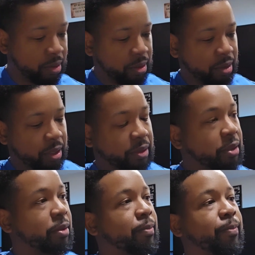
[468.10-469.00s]

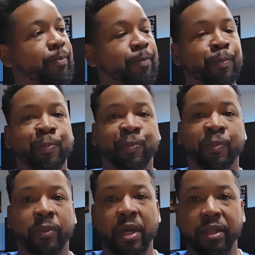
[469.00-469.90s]
this.
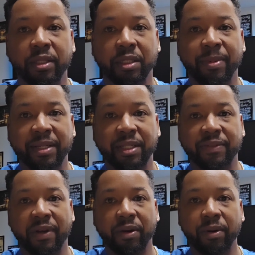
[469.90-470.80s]
Now this is my
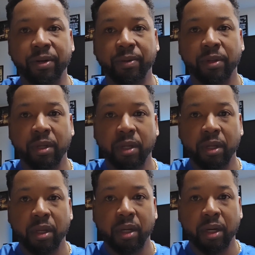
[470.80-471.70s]
6.5 Grindle.
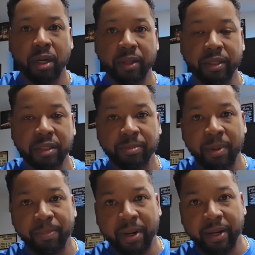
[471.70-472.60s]
This has been
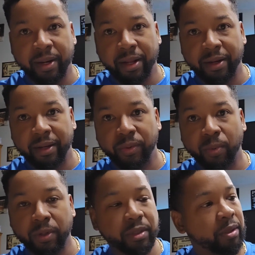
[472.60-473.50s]
potted. I did the
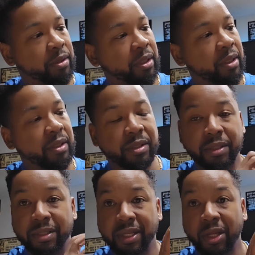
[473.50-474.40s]
work to this.
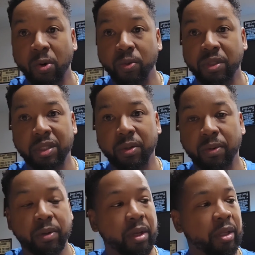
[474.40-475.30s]
This thing holds
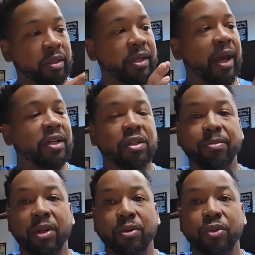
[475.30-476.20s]
zero. It's actually
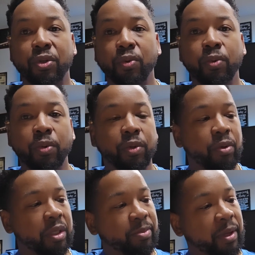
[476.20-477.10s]
been on 2
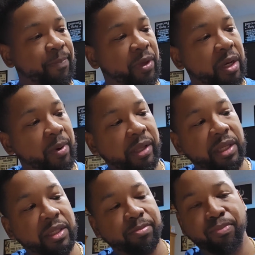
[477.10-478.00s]
units. But anyway,
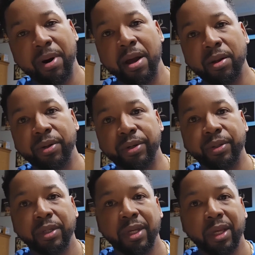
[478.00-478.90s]
these brown little
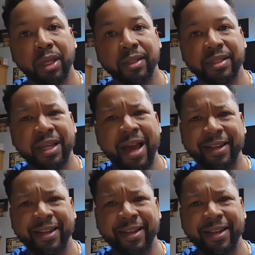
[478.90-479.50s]
kind of